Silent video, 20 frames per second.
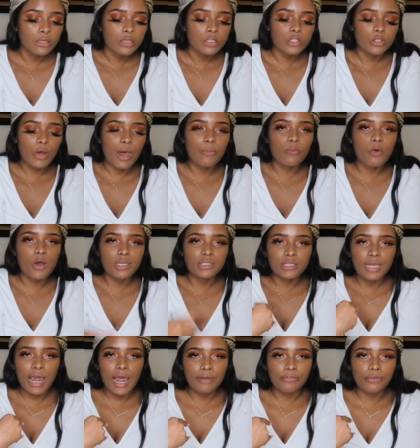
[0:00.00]
So I'm
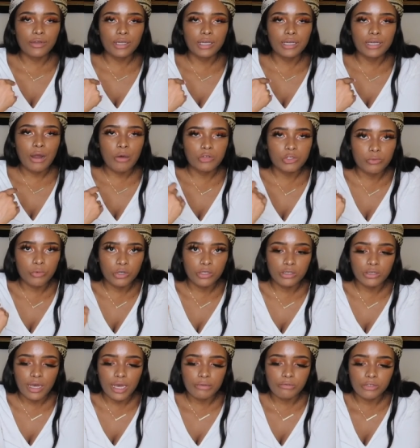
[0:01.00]
West African. I was born
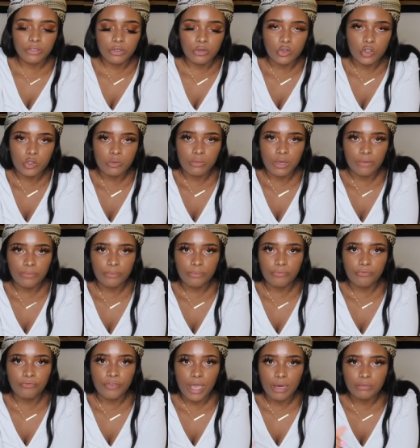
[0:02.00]
in the Ivory Coast. My
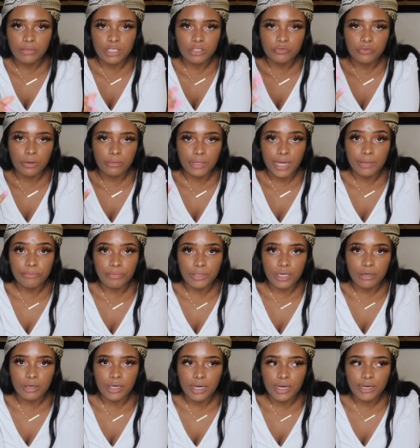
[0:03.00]
family's from
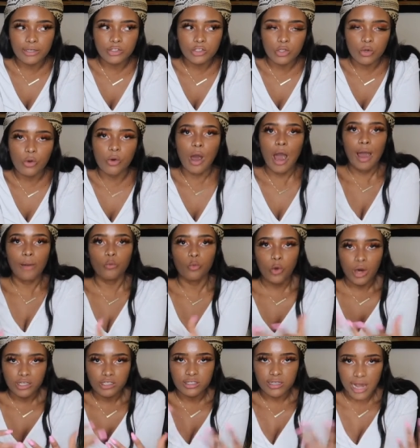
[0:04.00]
Liberia, so I'm
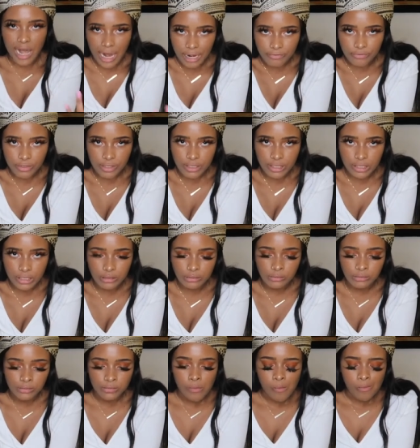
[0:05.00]
West
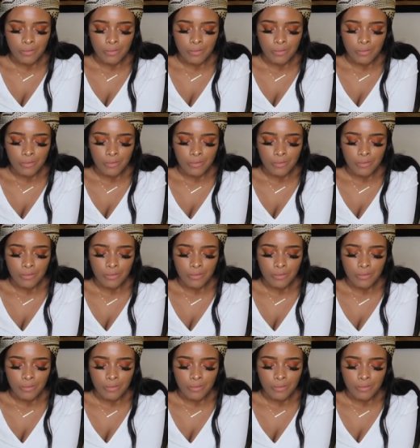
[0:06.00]
African.